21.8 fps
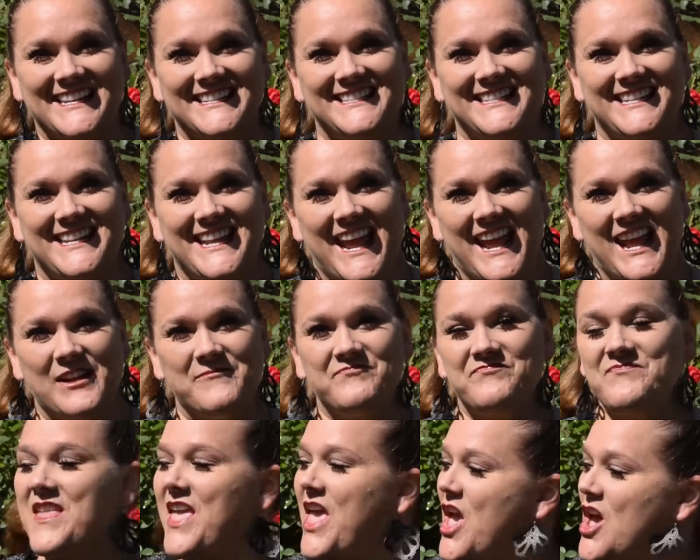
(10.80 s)
today.
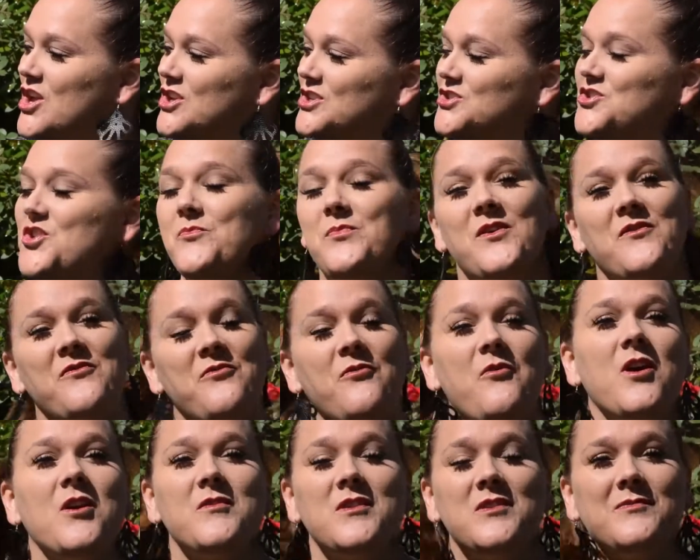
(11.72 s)
So
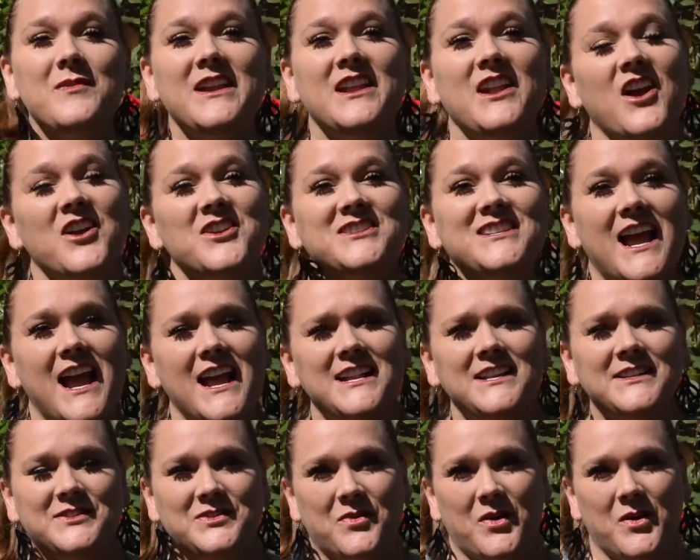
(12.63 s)
before we read our
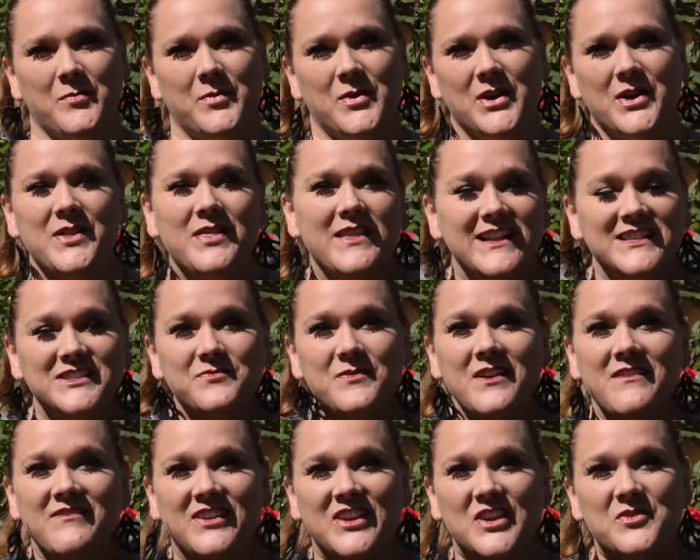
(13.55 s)
dinosaur book, let's
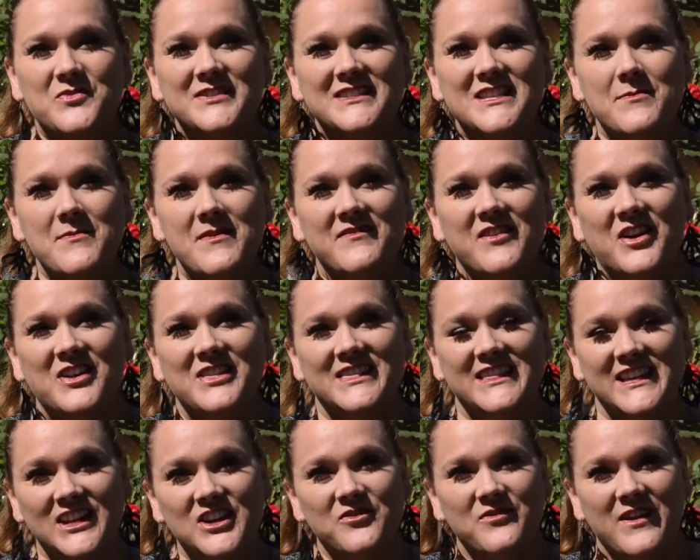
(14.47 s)
review some of our
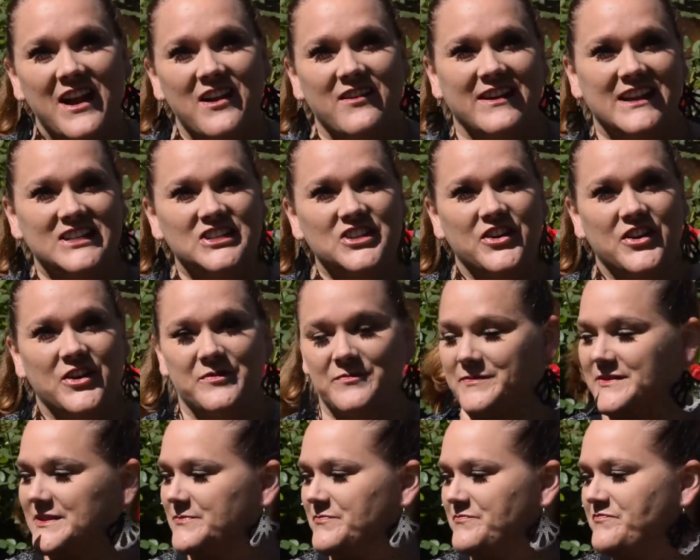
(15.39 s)
literary
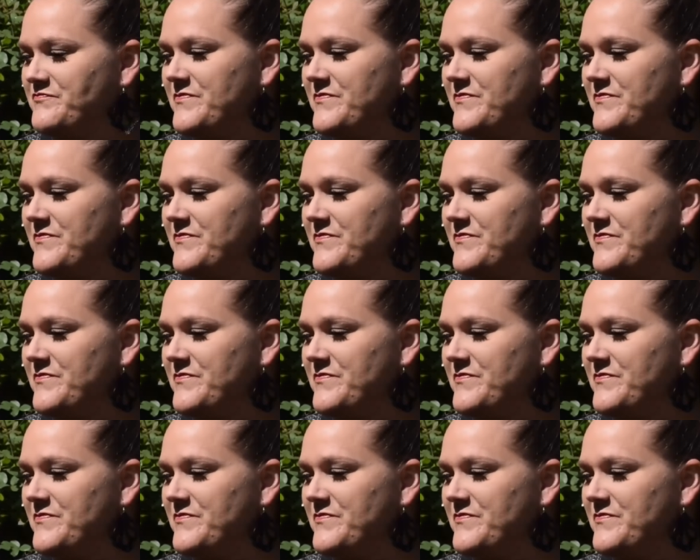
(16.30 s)
terms.